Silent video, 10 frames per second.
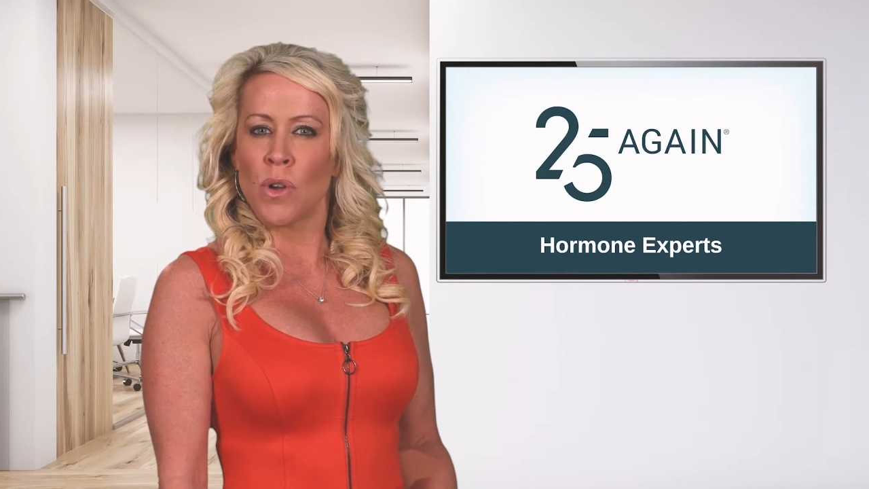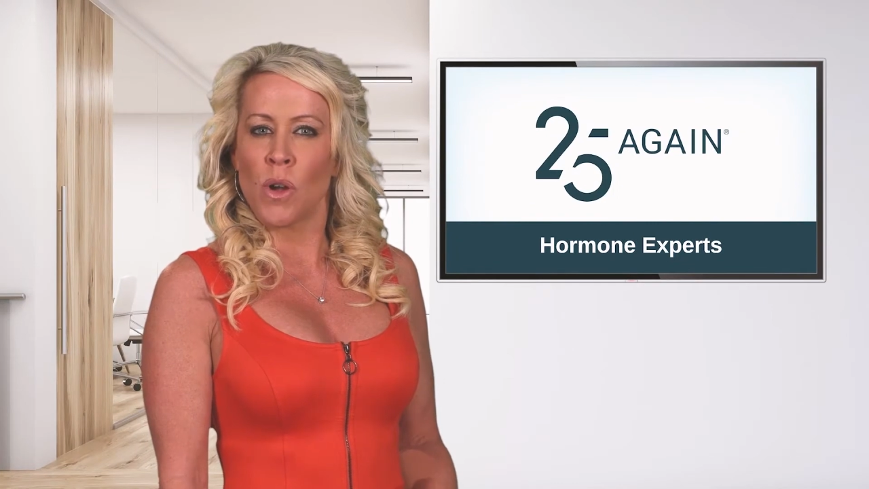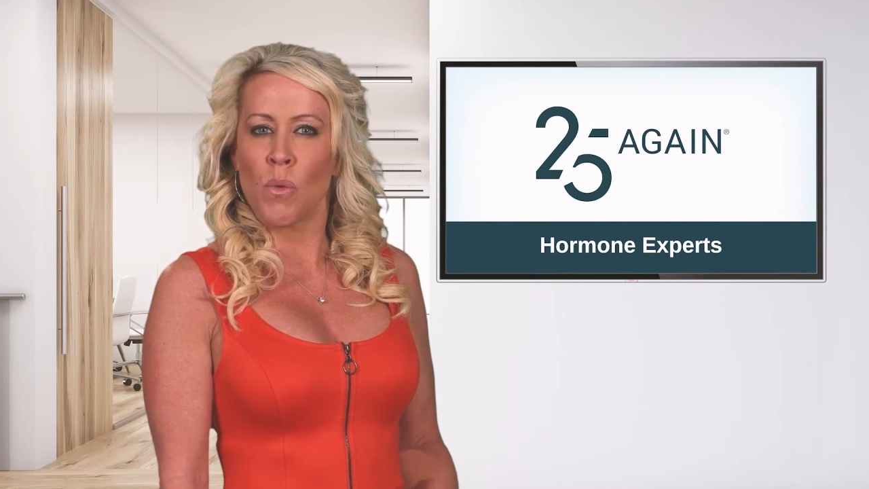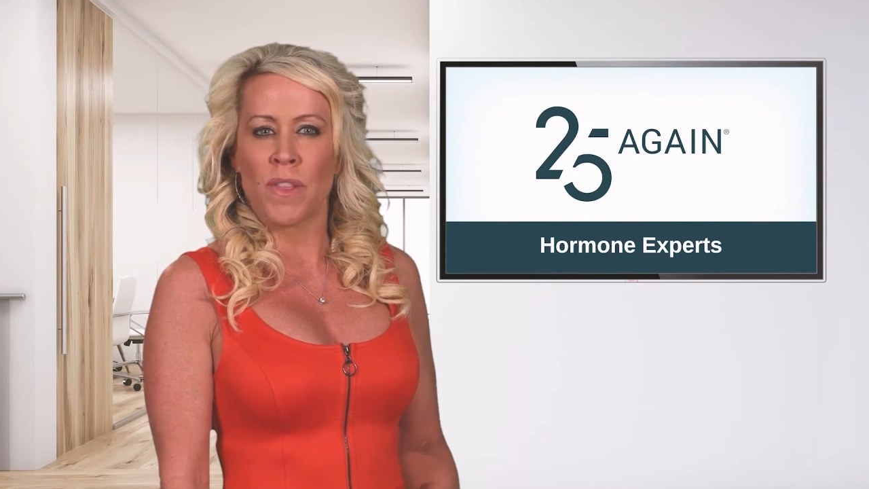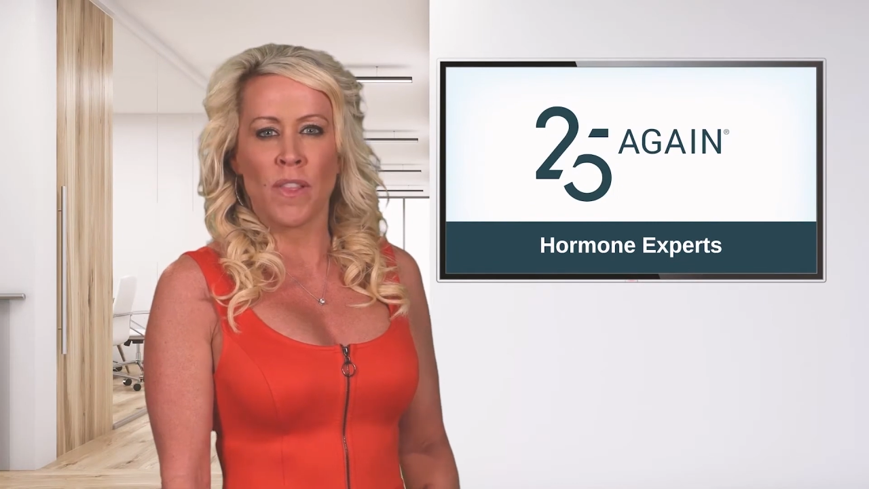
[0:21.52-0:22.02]

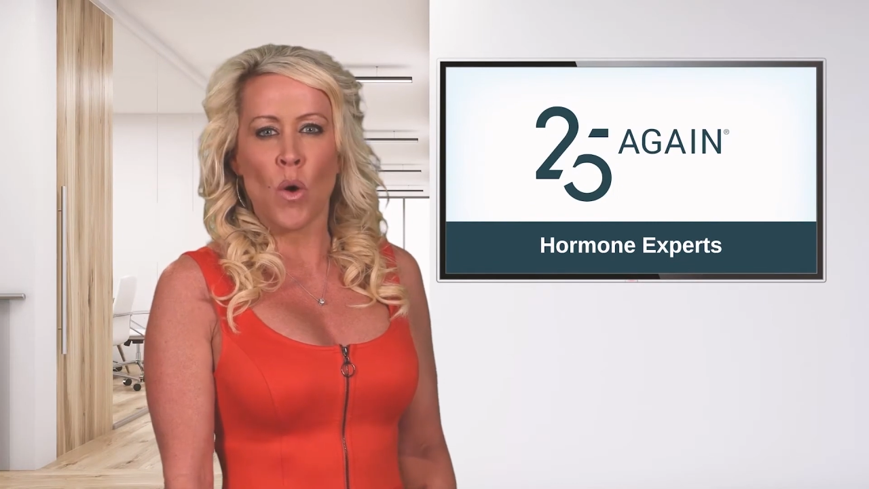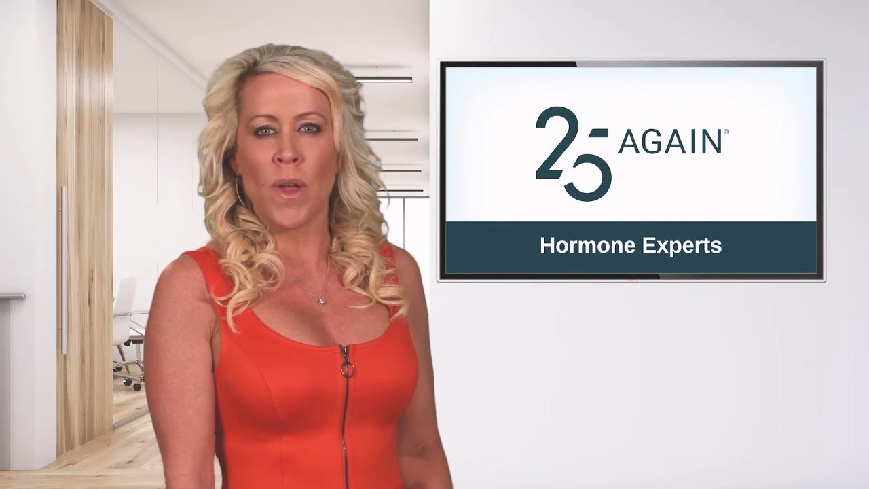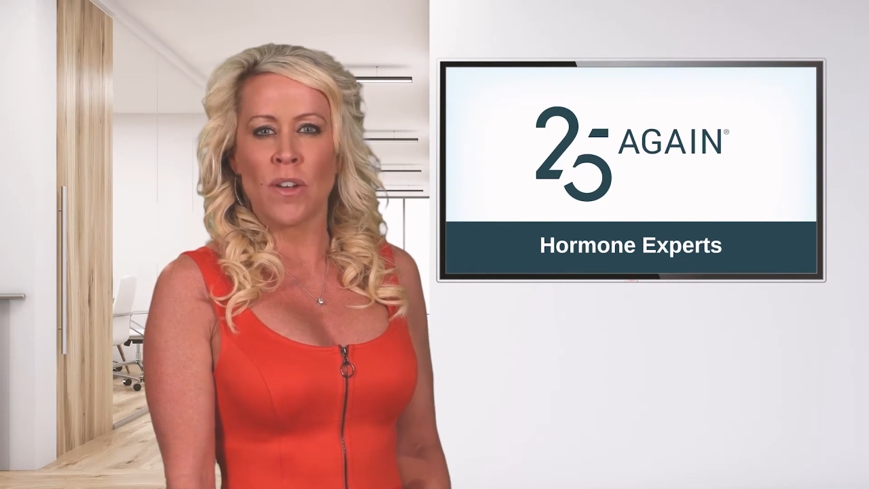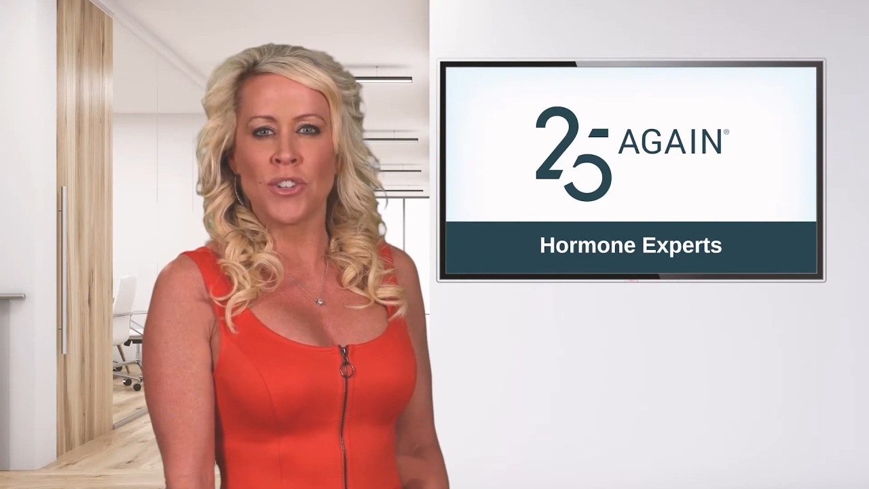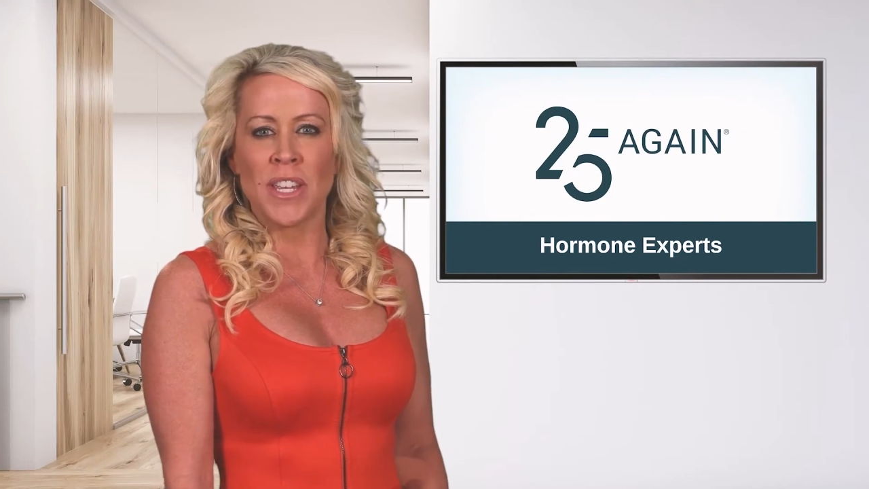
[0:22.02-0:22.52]
struggle with low
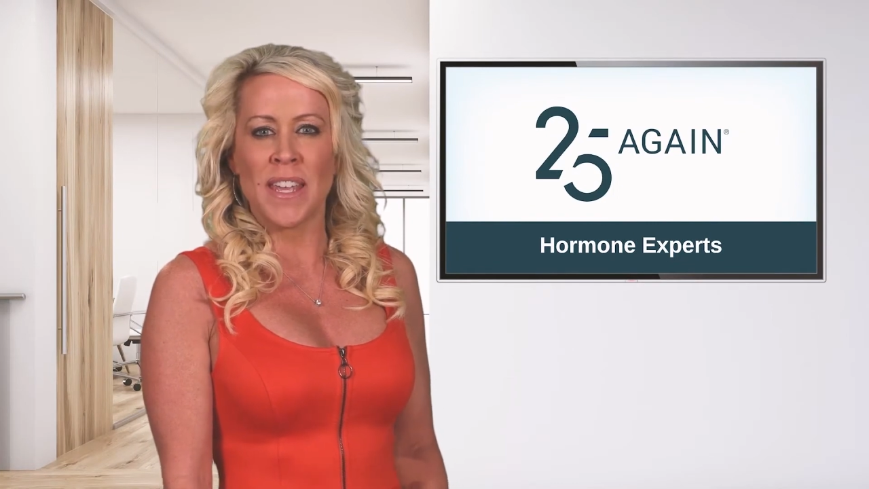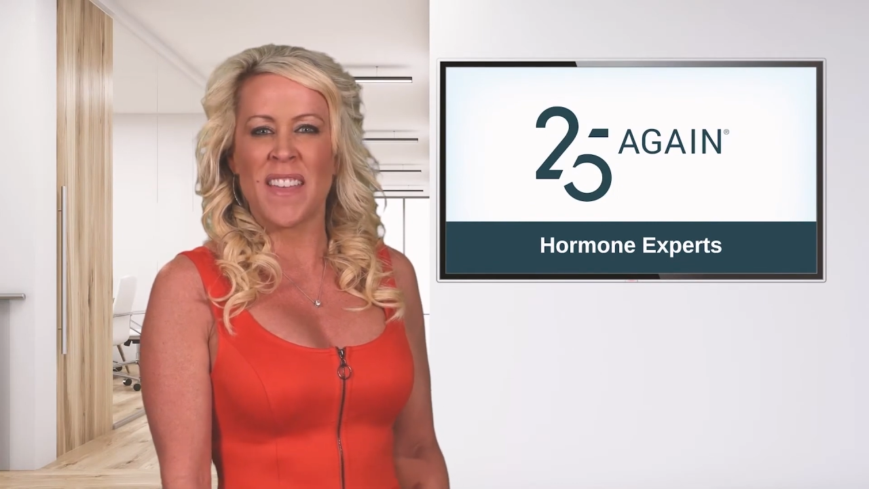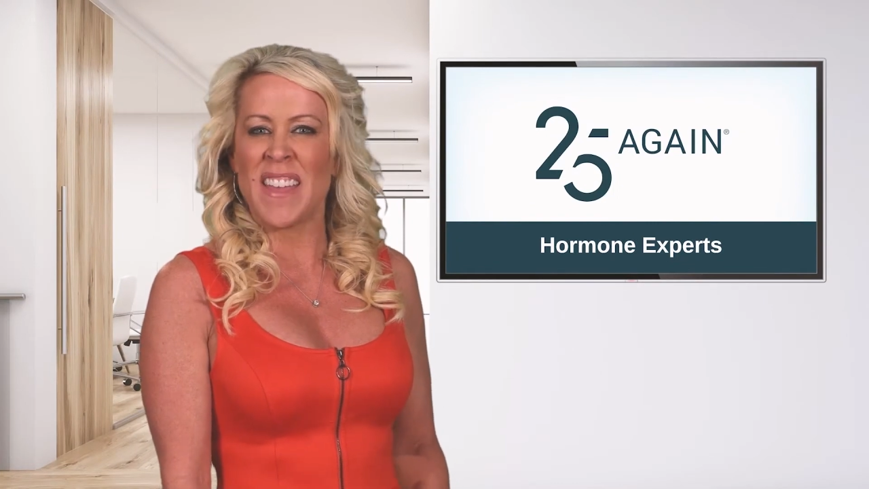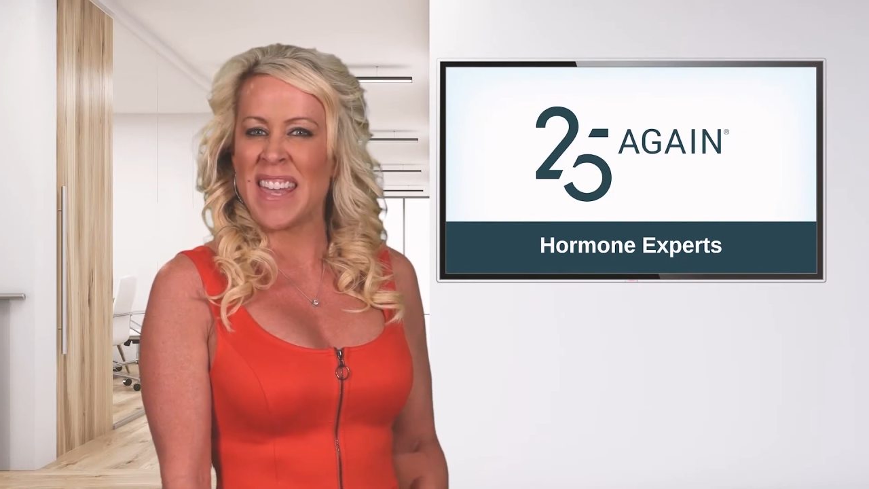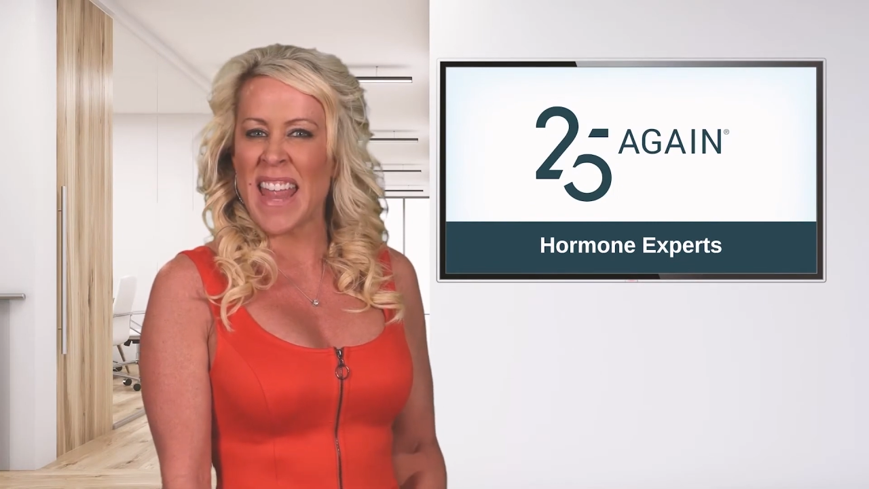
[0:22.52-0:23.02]
energy and the